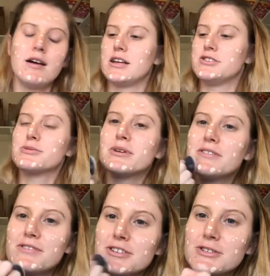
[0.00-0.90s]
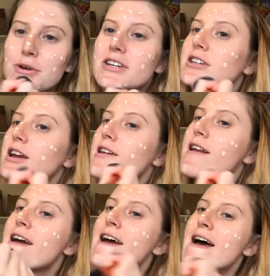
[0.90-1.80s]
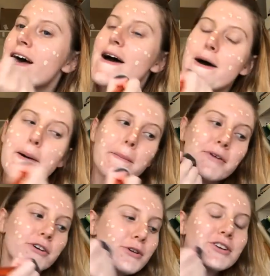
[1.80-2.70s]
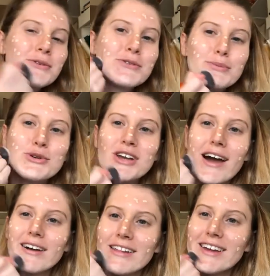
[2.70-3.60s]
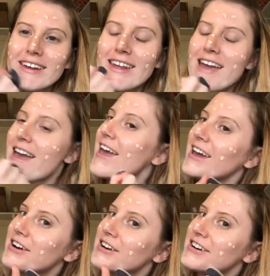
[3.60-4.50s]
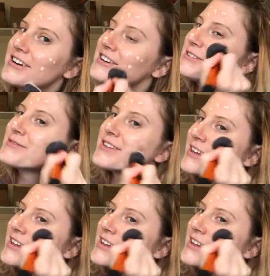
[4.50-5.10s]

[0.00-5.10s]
answer my first question. My first question was from Jacqueline. Hey girl!